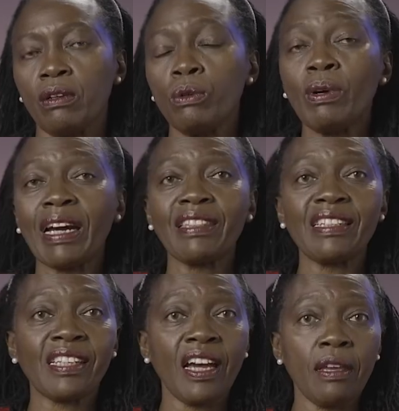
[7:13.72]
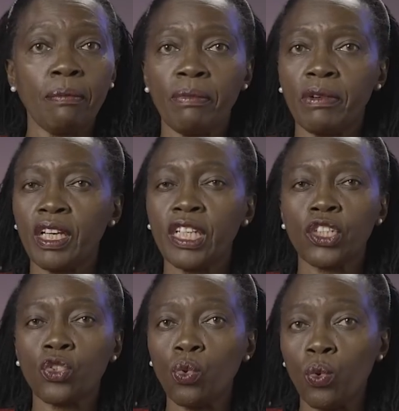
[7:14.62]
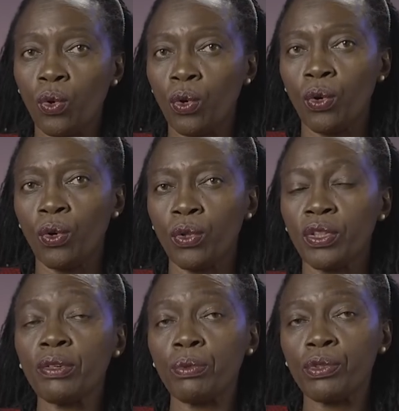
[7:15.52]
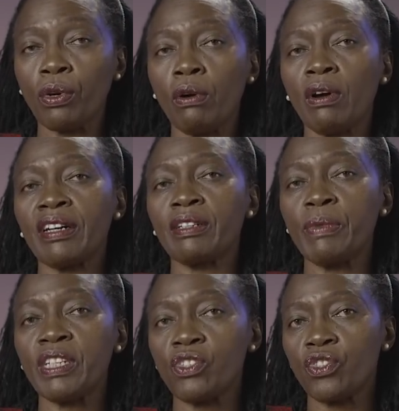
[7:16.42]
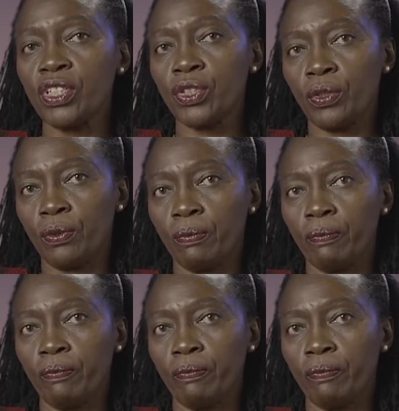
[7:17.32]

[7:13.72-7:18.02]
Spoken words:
Look at the time it took the Ruto administration